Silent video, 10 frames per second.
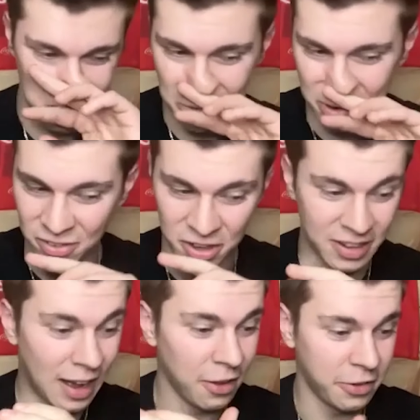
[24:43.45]
whatever.
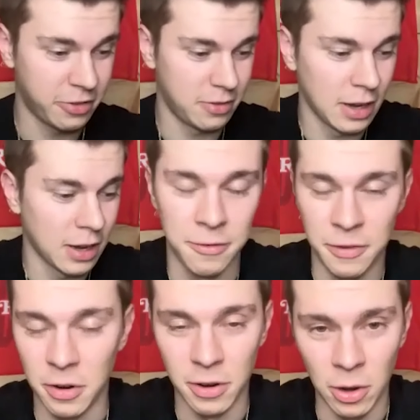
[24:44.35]
Dallas, they got to
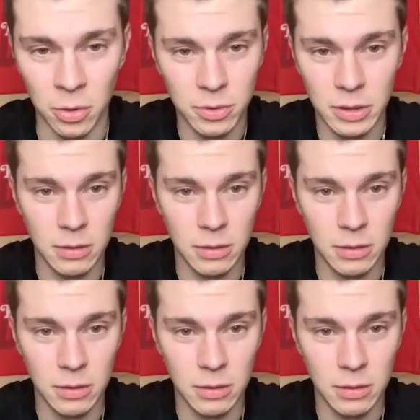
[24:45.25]
figure it out.